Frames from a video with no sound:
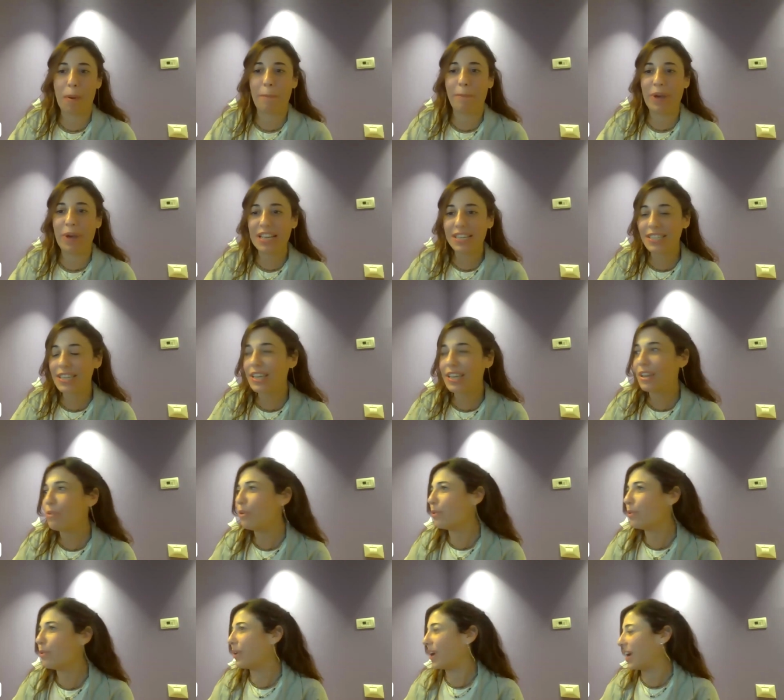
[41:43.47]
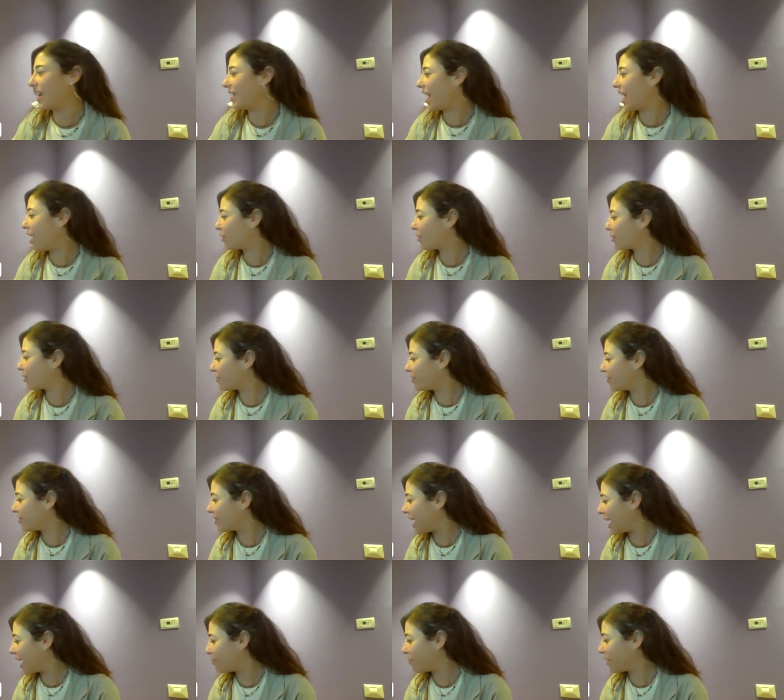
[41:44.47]
Basically, we ran out of
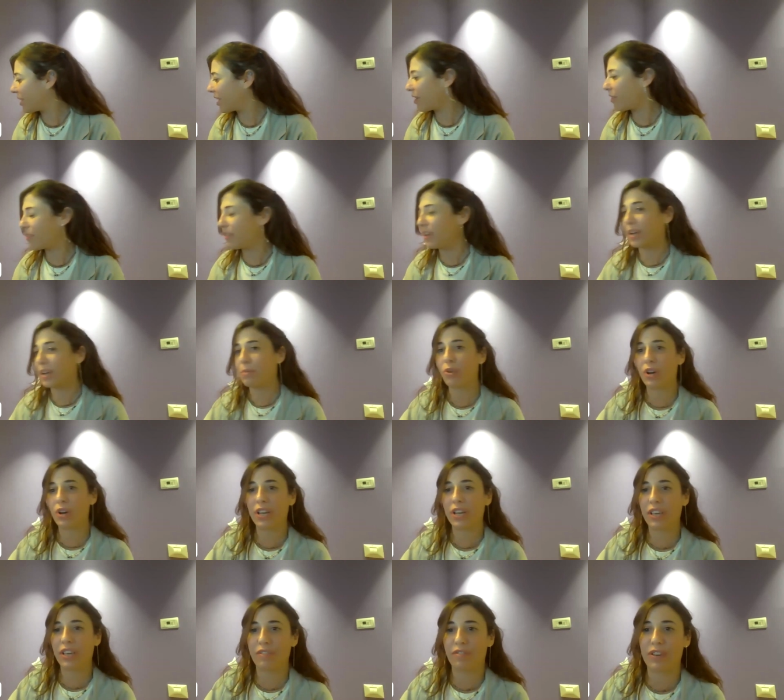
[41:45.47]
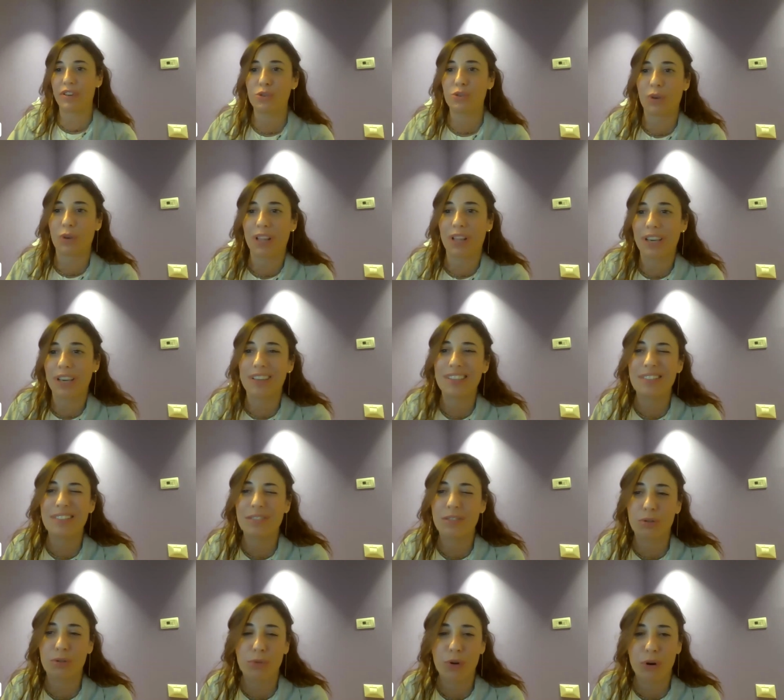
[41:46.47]
time, but I think I'm going to give each one like
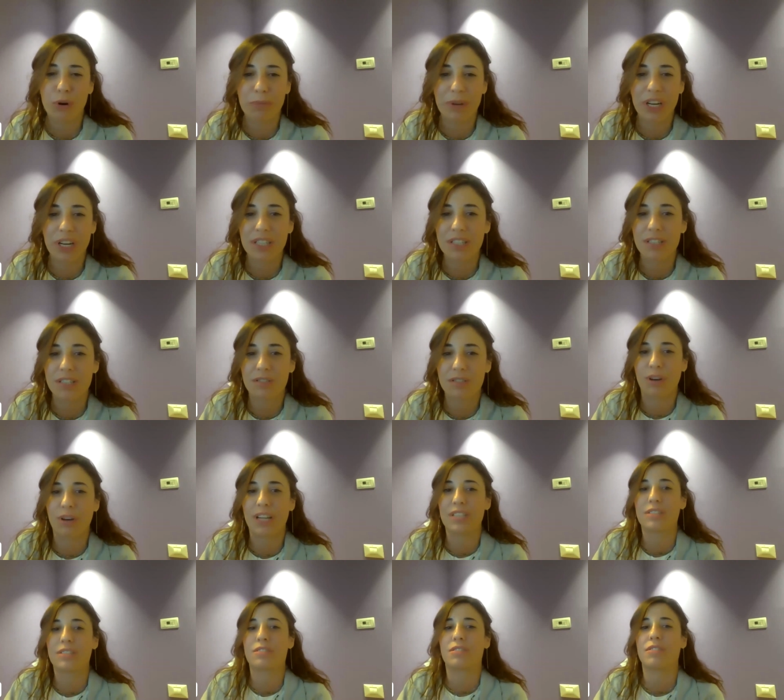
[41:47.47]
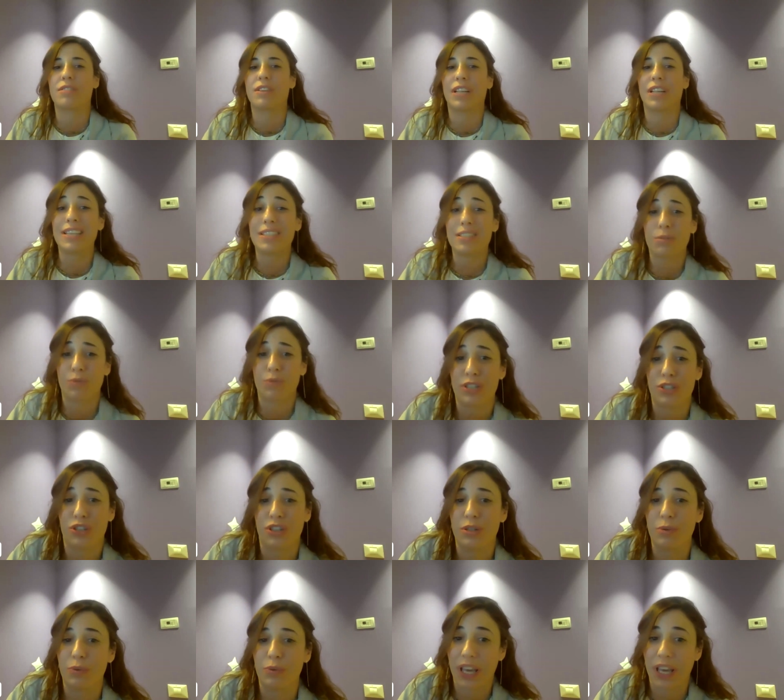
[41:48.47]
2 more minutes to answer the last
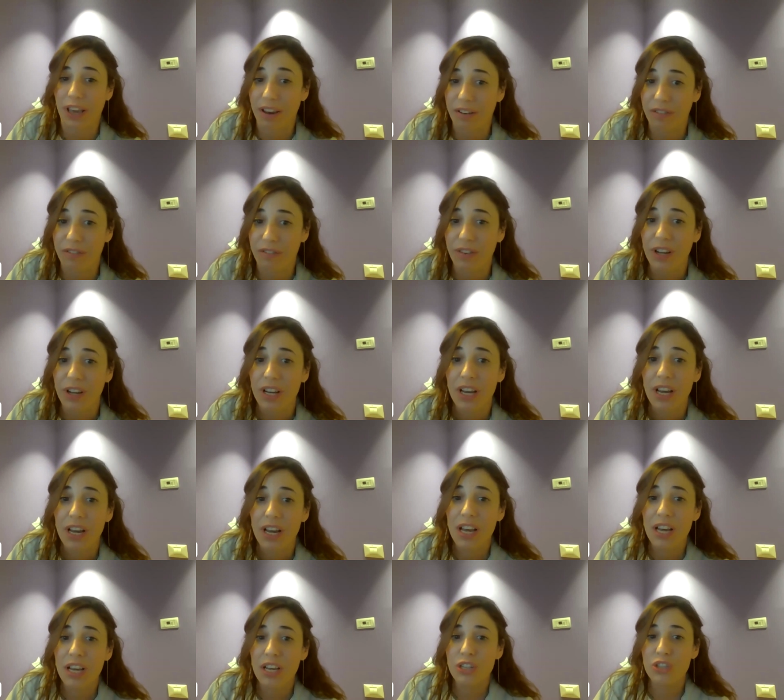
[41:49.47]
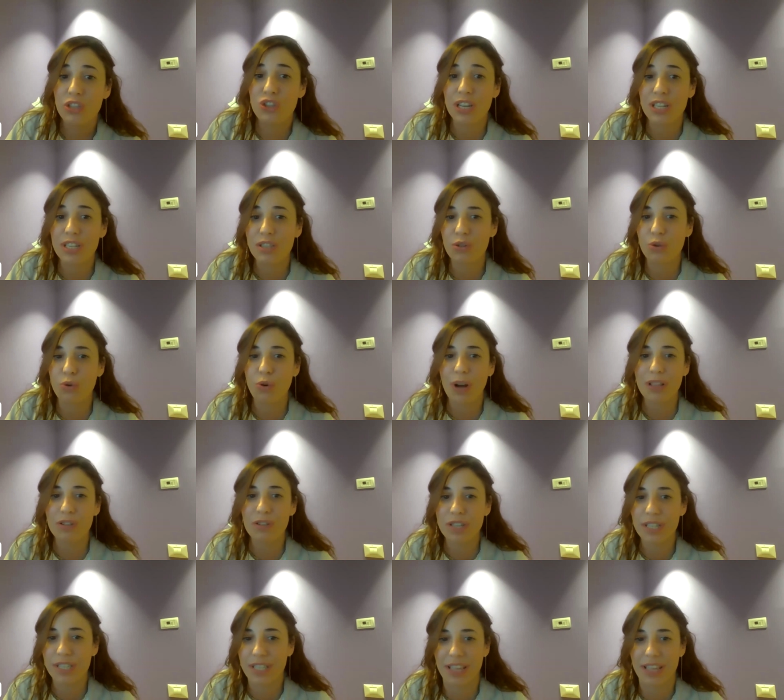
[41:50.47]
question we have, just to
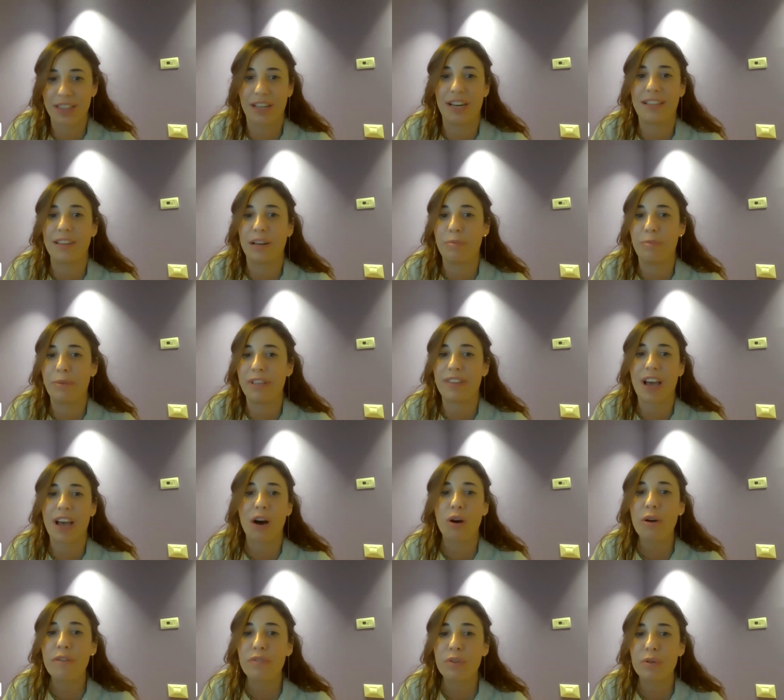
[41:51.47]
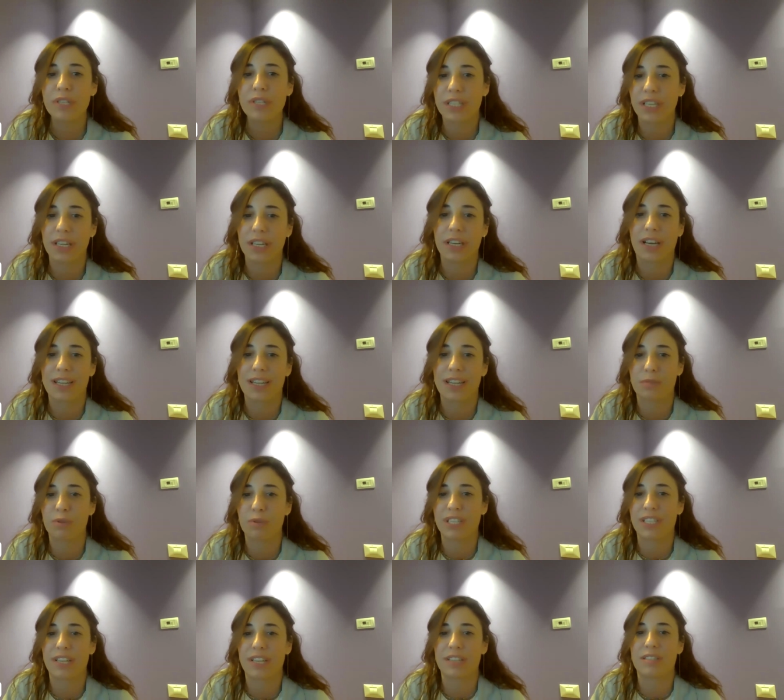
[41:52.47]
understand a little bit. How have you seen customer
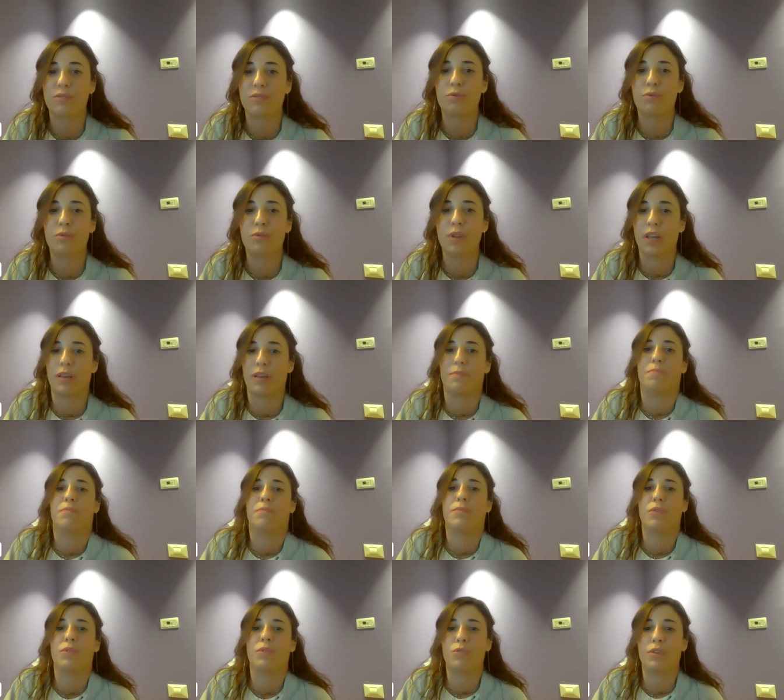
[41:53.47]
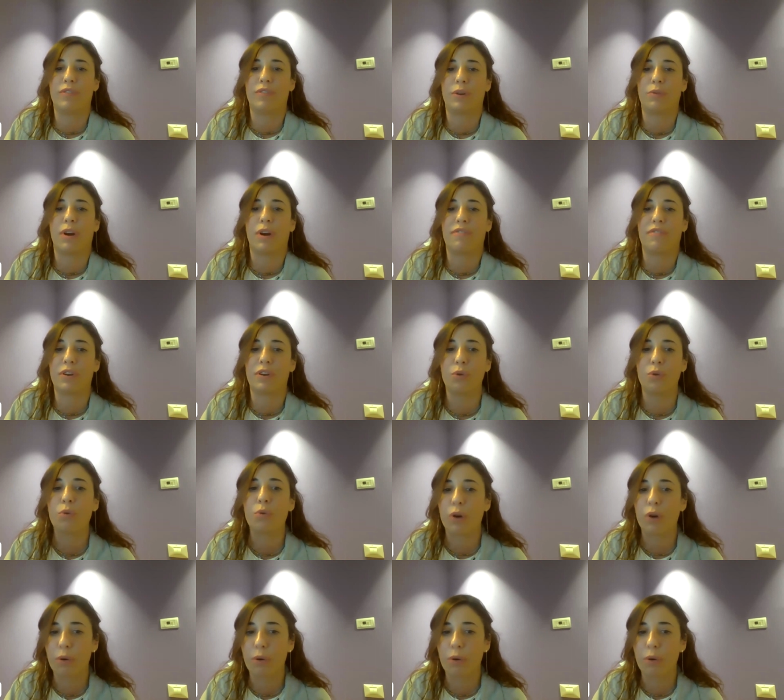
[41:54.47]
success driven revenue
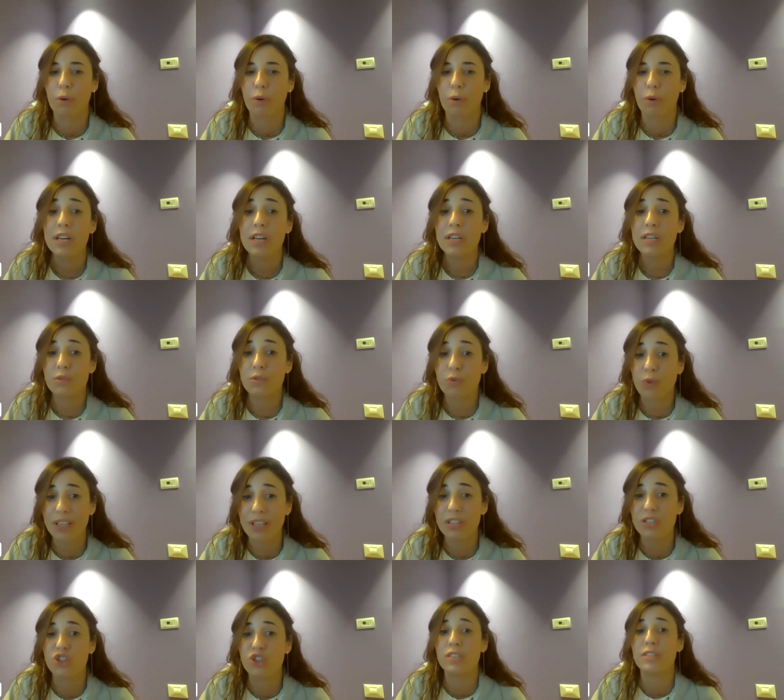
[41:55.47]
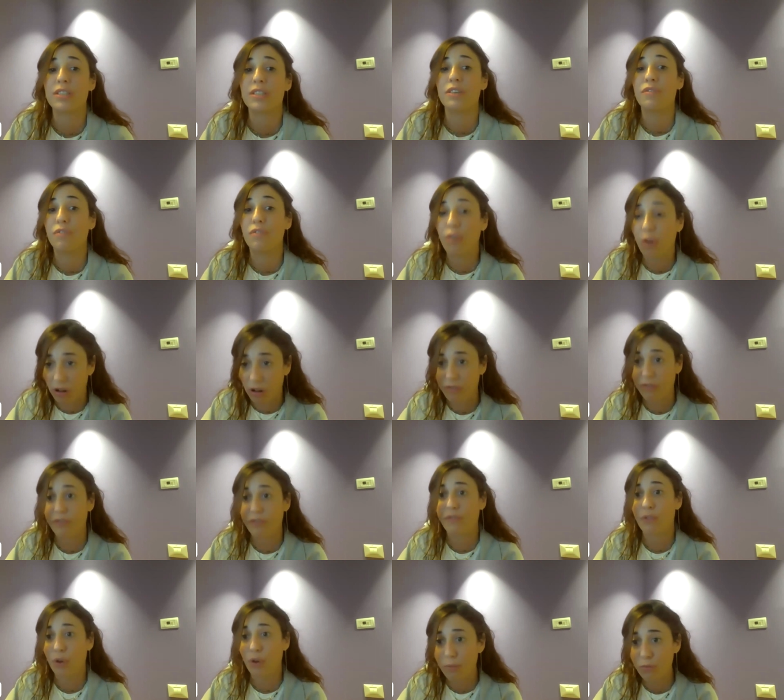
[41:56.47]
growth strategies evolve
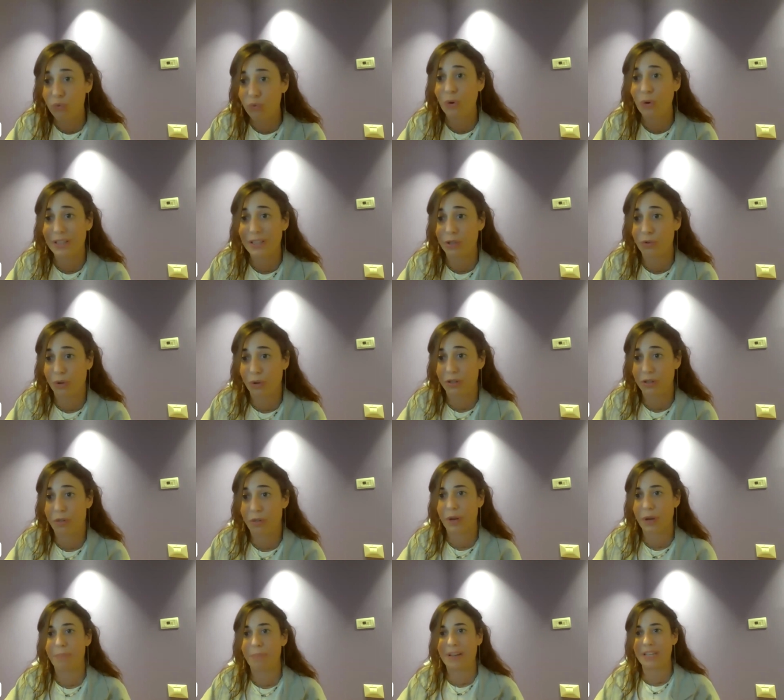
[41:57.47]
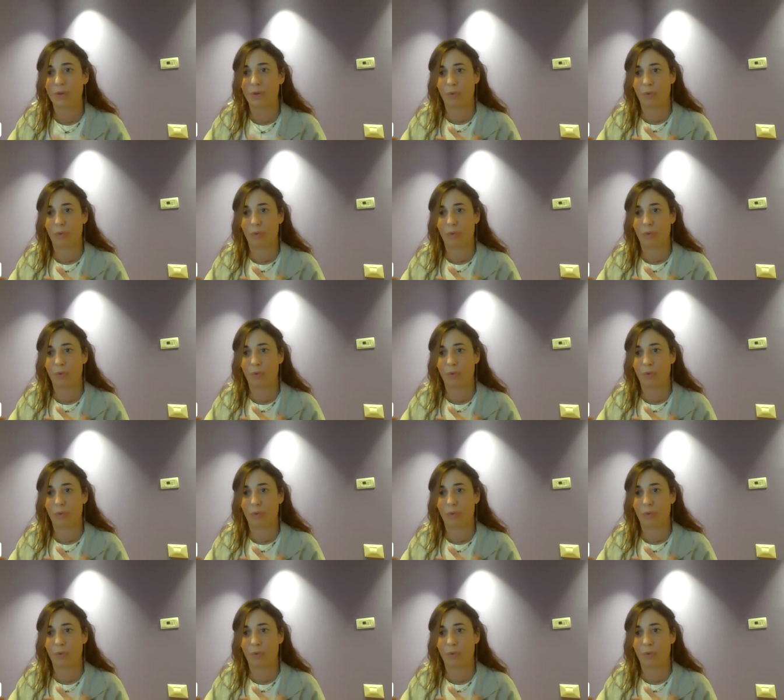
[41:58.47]
from 2023?